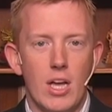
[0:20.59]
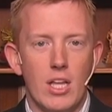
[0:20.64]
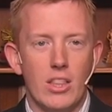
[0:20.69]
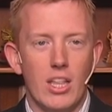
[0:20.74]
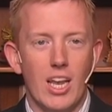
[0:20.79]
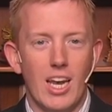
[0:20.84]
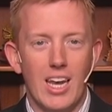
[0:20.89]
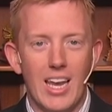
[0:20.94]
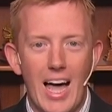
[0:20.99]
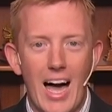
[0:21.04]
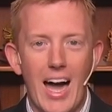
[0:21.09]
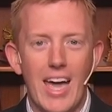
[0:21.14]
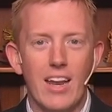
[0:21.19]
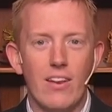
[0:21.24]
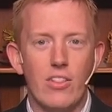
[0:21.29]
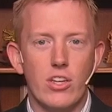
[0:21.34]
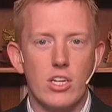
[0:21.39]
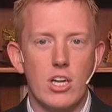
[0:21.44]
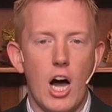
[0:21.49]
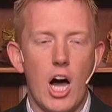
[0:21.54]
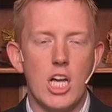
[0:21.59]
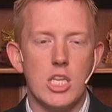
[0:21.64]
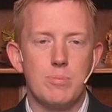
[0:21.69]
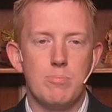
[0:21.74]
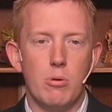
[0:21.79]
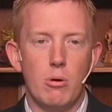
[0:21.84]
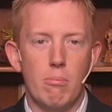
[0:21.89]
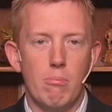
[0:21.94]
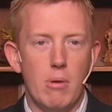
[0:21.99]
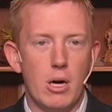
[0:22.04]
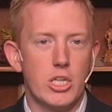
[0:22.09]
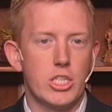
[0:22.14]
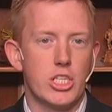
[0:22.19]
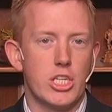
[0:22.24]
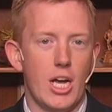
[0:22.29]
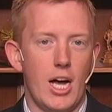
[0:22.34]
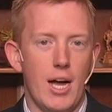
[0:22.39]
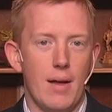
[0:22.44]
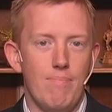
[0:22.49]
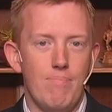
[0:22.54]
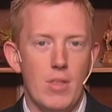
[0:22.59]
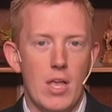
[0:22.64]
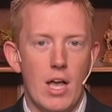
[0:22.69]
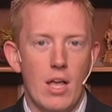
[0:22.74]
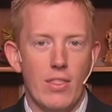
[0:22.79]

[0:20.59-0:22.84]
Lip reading: The light of the gospel must shine.